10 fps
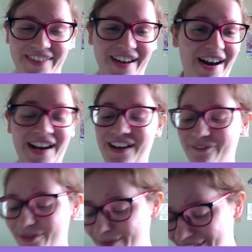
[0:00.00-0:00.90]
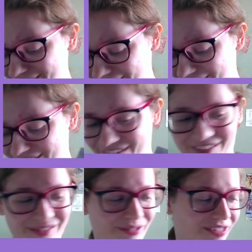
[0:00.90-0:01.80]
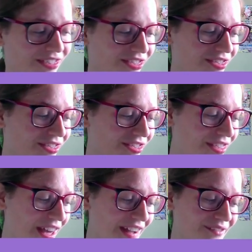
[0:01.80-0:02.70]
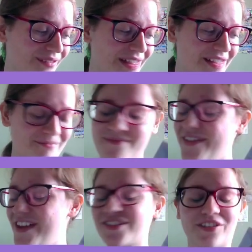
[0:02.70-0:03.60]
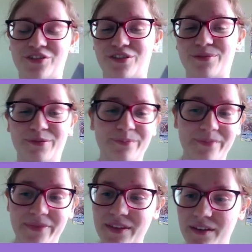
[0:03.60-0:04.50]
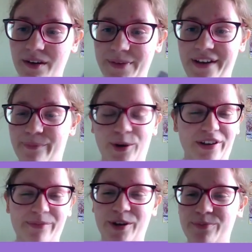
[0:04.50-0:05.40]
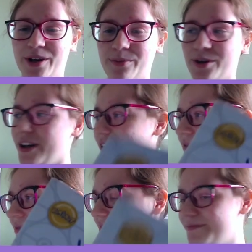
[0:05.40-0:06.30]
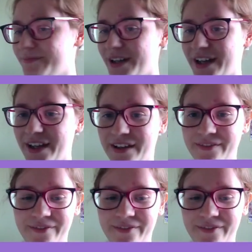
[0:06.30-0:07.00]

I love them as starters. They're just adorable. I mean, let's be honest, most Pokemon are. But hey.